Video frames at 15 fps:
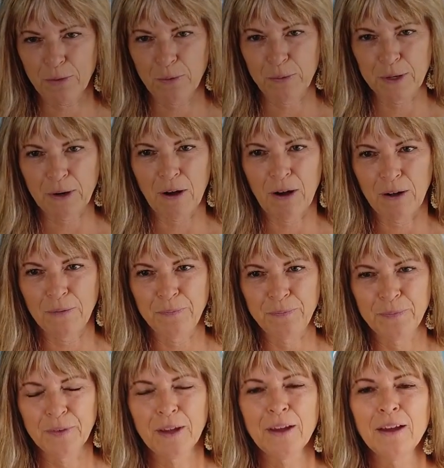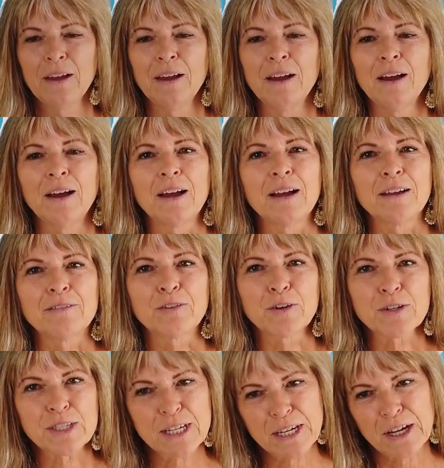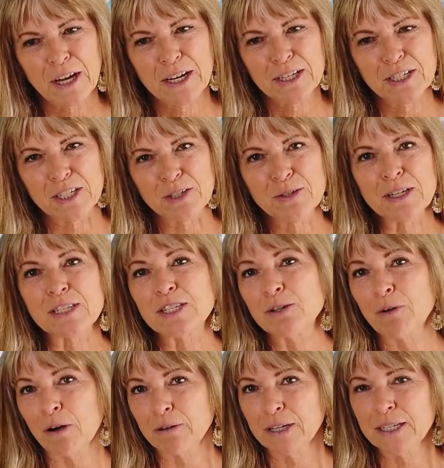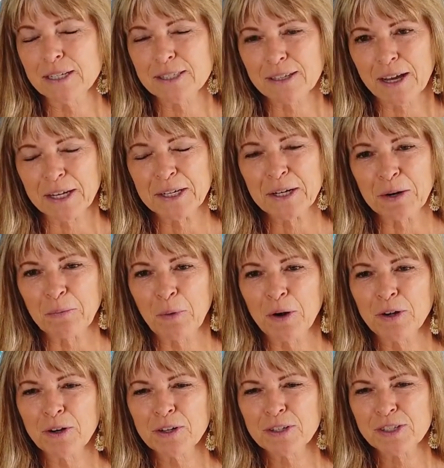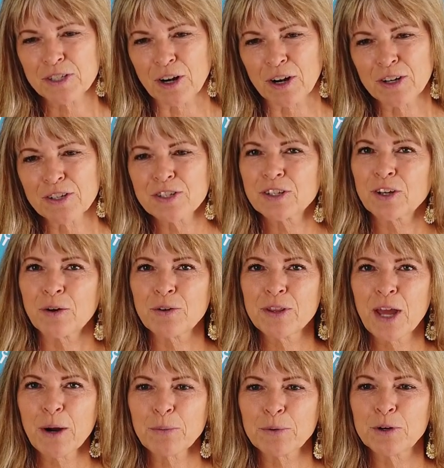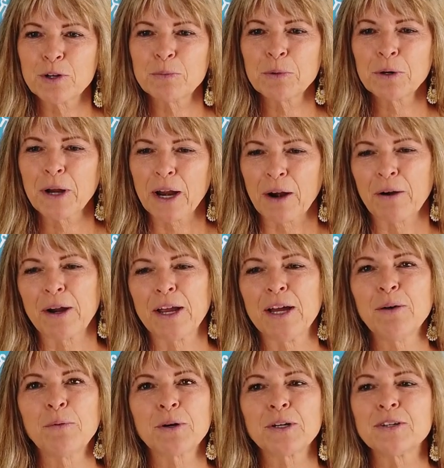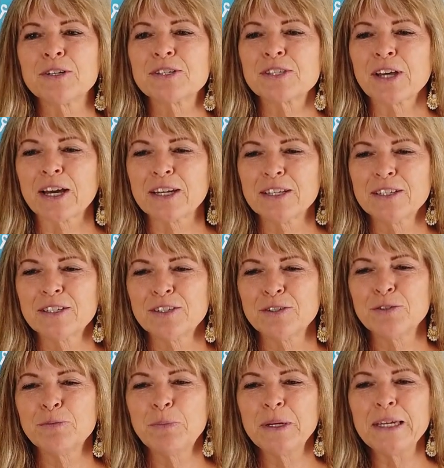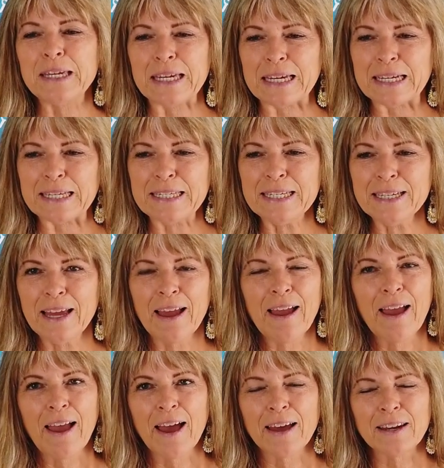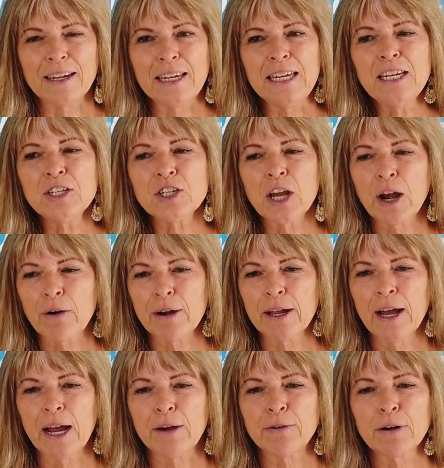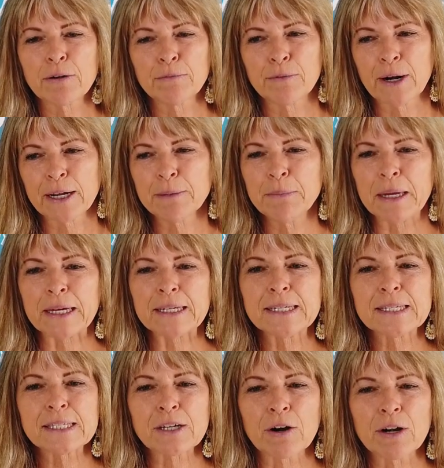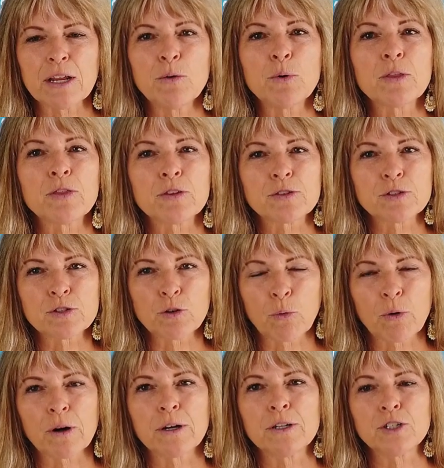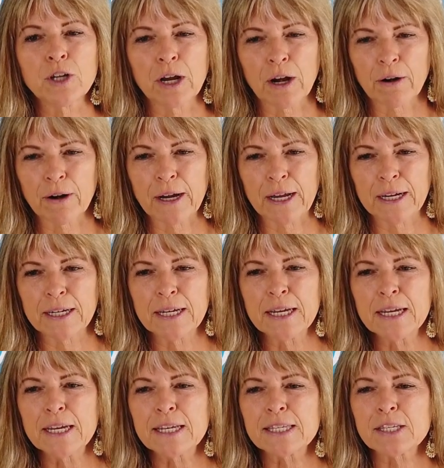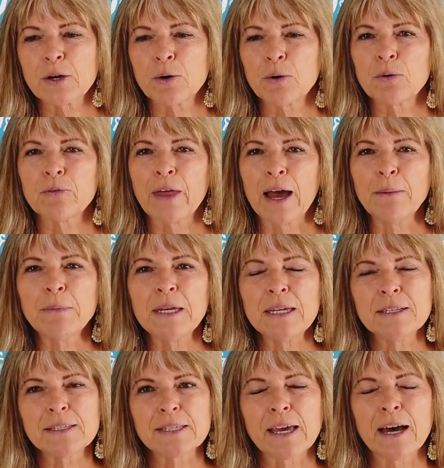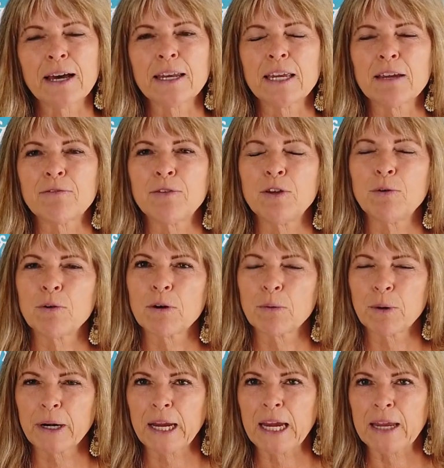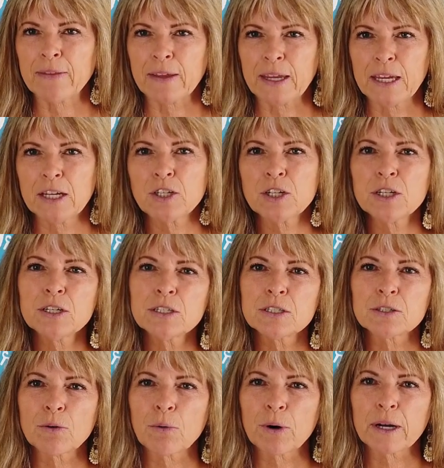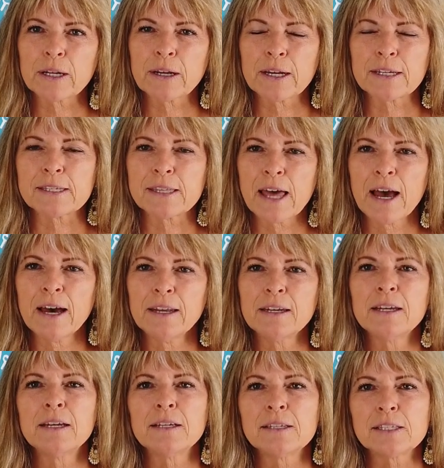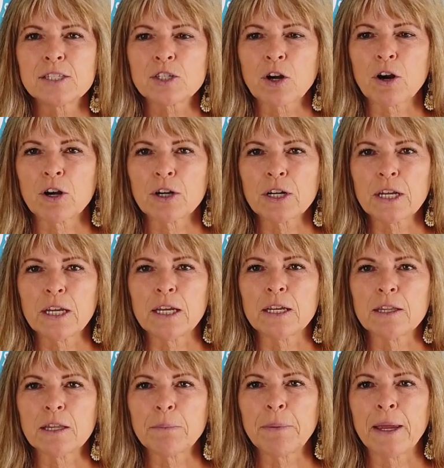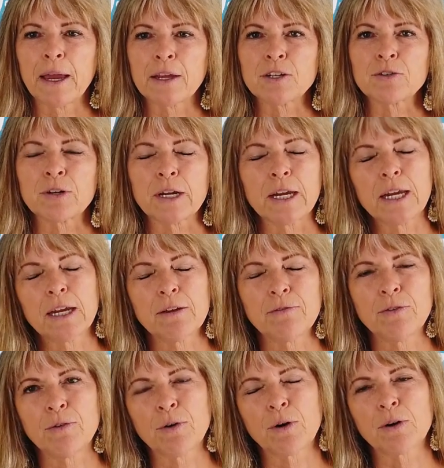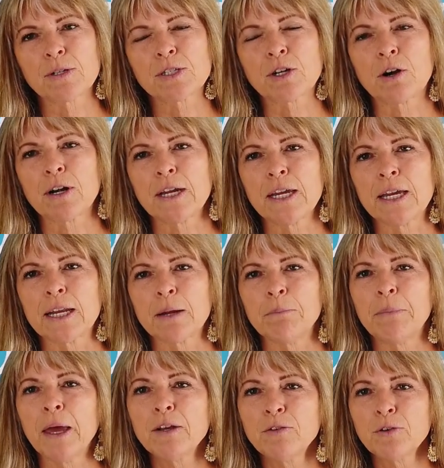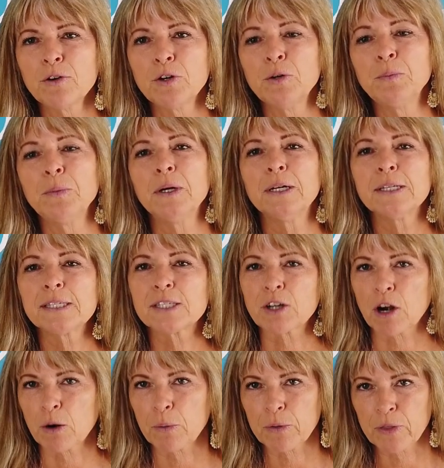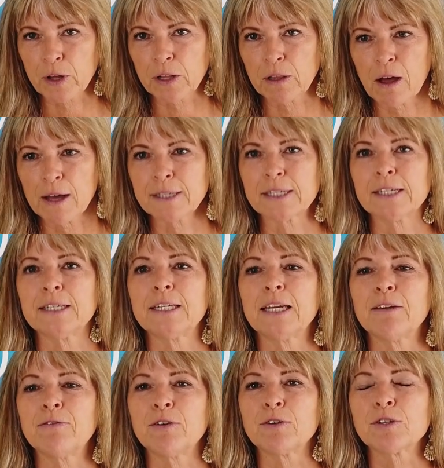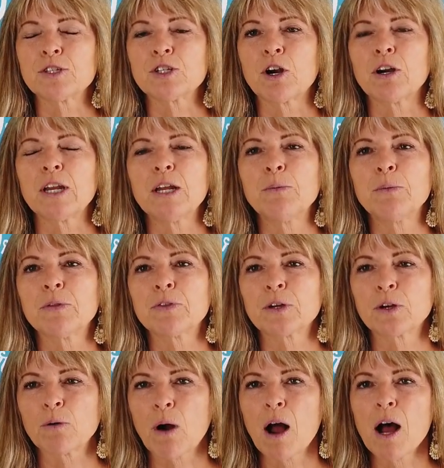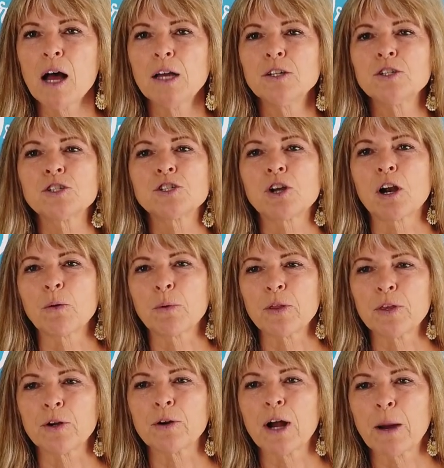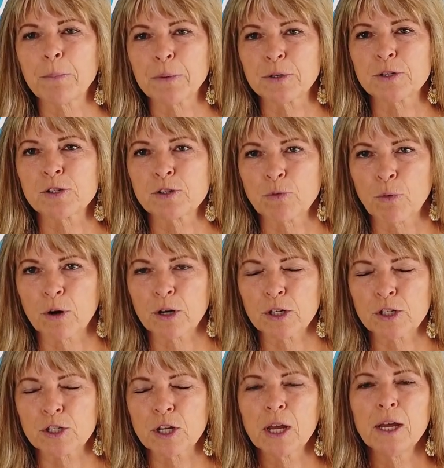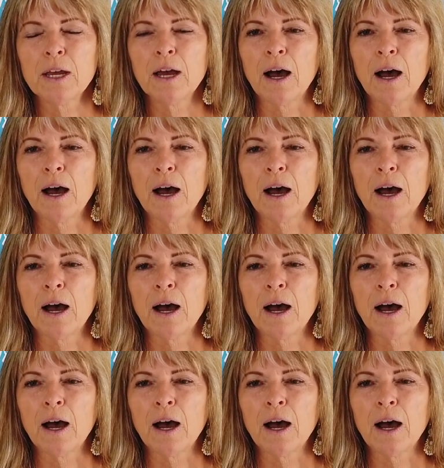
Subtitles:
Through It All. First thing you got to do is you already decided on where you're going to start, so go to that room or area where you decided to begin. And in each area, I recommend starting with the storage area. So that means that if you are working in the kitchen, to organize that, start in the pantry. If you're starting in a bedroom, start with the closet. If you're starting with the garage, start with your upper storage.